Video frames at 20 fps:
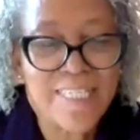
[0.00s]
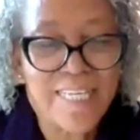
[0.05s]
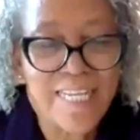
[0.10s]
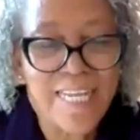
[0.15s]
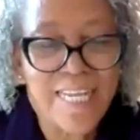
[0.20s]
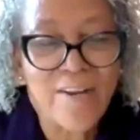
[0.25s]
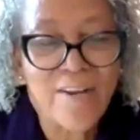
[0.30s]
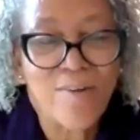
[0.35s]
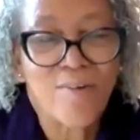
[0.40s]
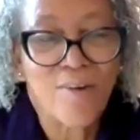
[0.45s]

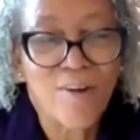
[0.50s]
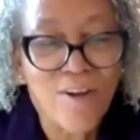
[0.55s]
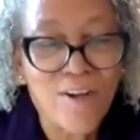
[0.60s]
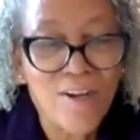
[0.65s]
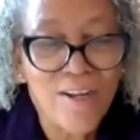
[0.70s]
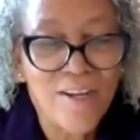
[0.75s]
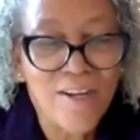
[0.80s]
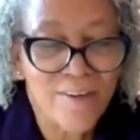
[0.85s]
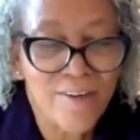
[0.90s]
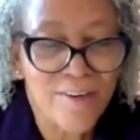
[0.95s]
linger
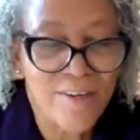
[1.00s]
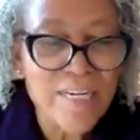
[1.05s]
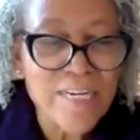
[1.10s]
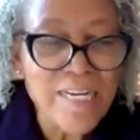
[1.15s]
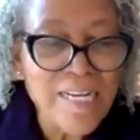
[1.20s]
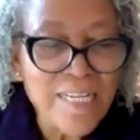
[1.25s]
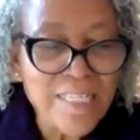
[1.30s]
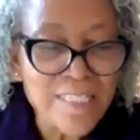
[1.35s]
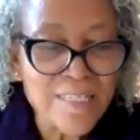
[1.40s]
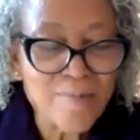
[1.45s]
on, or
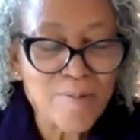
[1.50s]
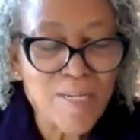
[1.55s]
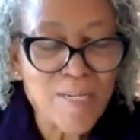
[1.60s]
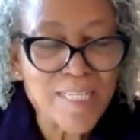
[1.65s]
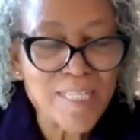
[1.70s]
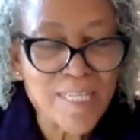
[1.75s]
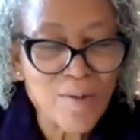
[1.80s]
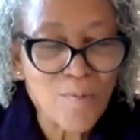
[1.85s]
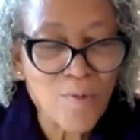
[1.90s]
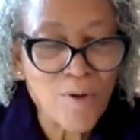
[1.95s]

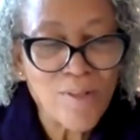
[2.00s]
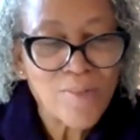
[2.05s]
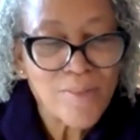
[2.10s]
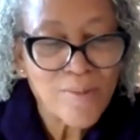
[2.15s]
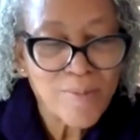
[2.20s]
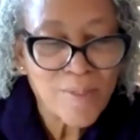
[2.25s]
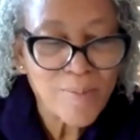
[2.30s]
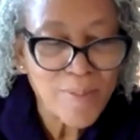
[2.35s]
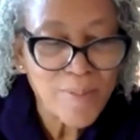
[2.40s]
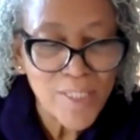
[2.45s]
sometimes I want
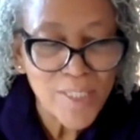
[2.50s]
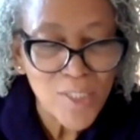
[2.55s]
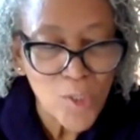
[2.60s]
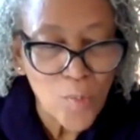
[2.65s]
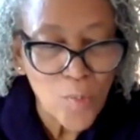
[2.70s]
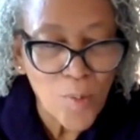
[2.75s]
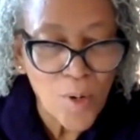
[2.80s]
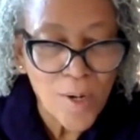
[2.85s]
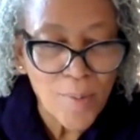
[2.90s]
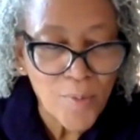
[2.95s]
them to be a
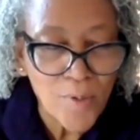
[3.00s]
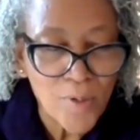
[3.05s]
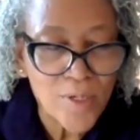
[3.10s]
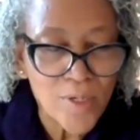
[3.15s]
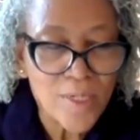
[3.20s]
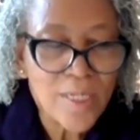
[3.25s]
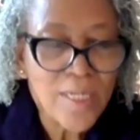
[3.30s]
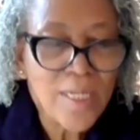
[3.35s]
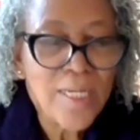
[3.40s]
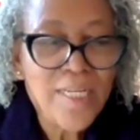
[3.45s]
soap
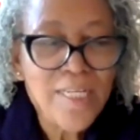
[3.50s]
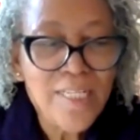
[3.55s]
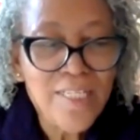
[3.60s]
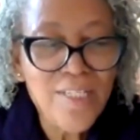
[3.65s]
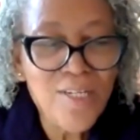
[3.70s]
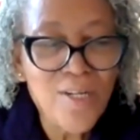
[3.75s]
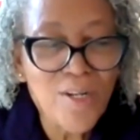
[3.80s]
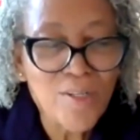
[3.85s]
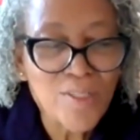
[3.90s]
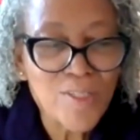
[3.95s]
opera,
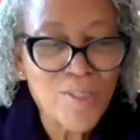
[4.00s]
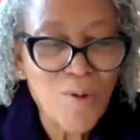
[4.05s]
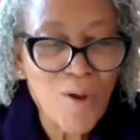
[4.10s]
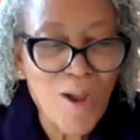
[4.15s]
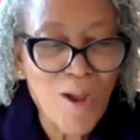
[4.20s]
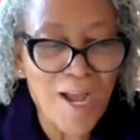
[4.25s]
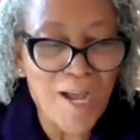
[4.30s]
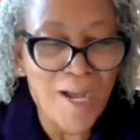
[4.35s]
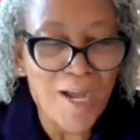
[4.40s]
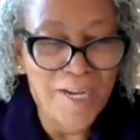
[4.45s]
so
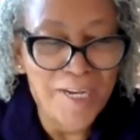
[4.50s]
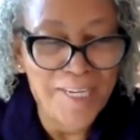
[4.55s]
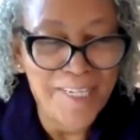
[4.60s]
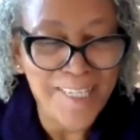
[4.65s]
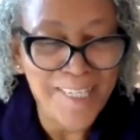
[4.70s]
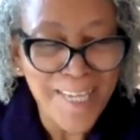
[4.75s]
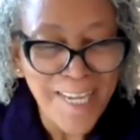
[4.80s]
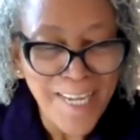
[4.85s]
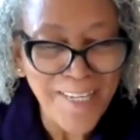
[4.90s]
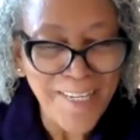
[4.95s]

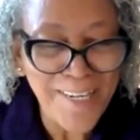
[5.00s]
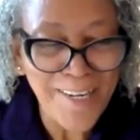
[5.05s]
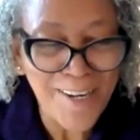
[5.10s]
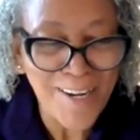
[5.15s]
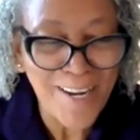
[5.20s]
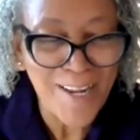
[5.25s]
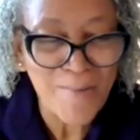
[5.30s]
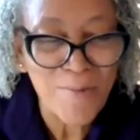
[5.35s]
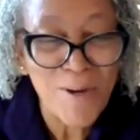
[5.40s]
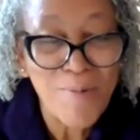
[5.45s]

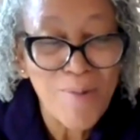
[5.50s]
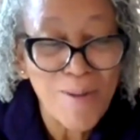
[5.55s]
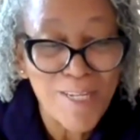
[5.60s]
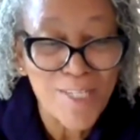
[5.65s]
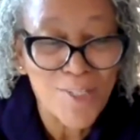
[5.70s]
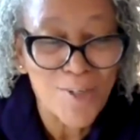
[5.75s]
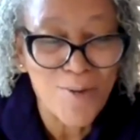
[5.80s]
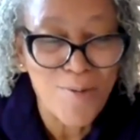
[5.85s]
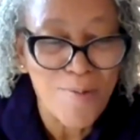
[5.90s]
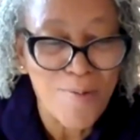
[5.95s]
like, what am I
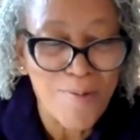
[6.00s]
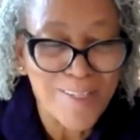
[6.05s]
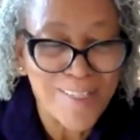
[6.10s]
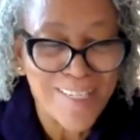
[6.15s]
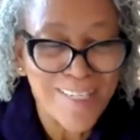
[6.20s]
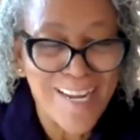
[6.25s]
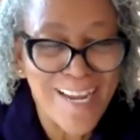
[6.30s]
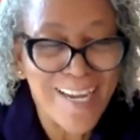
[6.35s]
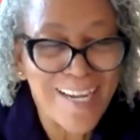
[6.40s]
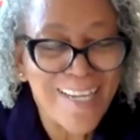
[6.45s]
gonna dream about
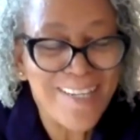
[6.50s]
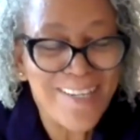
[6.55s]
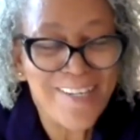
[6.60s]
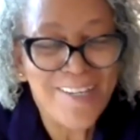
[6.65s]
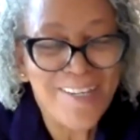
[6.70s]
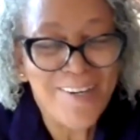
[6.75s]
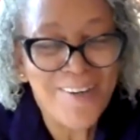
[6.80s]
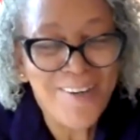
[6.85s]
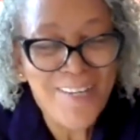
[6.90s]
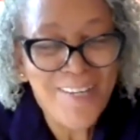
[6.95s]
tonight?
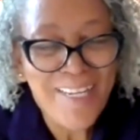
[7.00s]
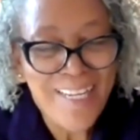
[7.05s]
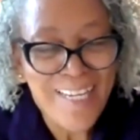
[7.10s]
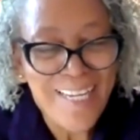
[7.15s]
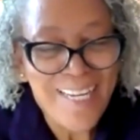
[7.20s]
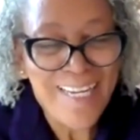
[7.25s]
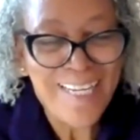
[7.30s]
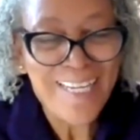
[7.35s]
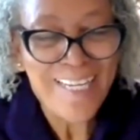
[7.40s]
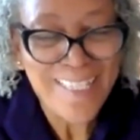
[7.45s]

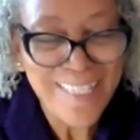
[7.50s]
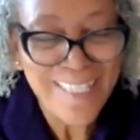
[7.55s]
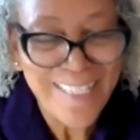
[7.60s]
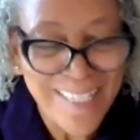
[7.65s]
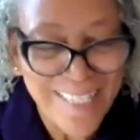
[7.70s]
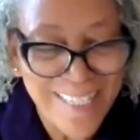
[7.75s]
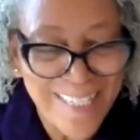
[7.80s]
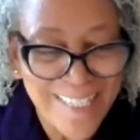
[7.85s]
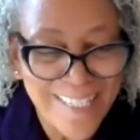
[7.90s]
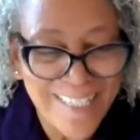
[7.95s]
And
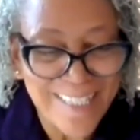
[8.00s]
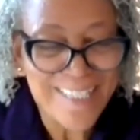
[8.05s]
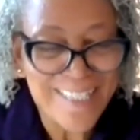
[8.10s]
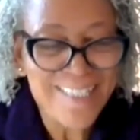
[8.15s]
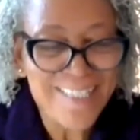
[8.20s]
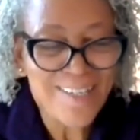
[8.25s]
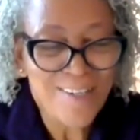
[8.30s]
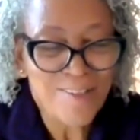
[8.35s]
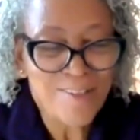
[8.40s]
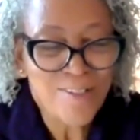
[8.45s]

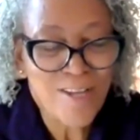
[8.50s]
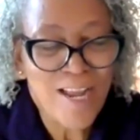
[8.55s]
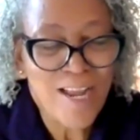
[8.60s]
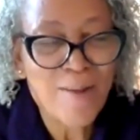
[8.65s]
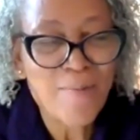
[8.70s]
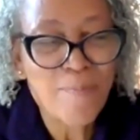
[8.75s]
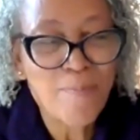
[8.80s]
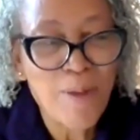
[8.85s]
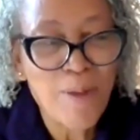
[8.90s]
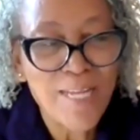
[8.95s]
so
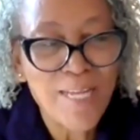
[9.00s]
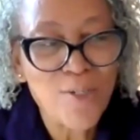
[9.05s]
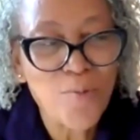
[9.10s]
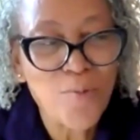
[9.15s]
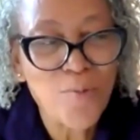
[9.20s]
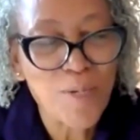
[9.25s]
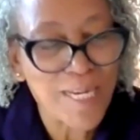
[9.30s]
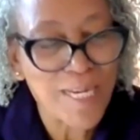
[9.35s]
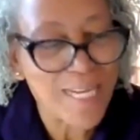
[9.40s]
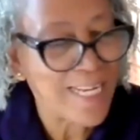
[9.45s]
I do
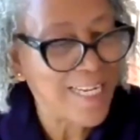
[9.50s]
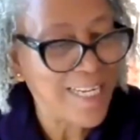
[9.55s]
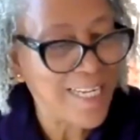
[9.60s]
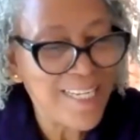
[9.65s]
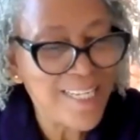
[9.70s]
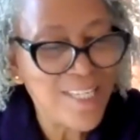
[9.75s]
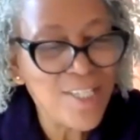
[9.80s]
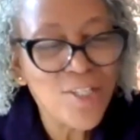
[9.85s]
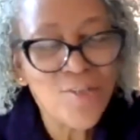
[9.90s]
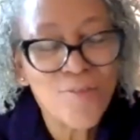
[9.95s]
play
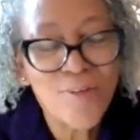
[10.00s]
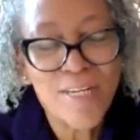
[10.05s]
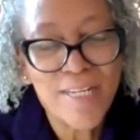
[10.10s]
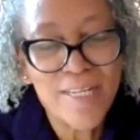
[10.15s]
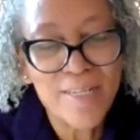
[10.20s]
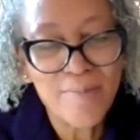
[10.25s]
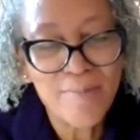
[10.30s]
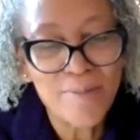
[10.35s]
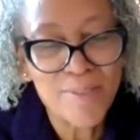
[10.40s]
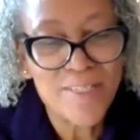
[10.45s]
in
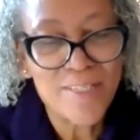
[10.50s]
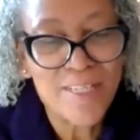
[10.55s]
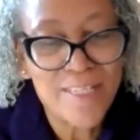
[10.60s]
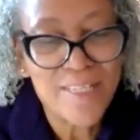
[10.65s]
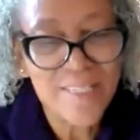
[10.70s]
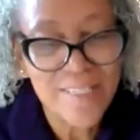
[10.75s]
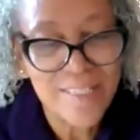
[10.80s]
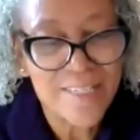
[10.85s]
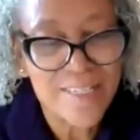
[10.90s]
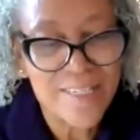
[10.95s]
dreams,
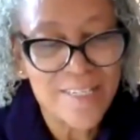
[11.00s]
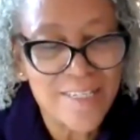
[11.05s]
and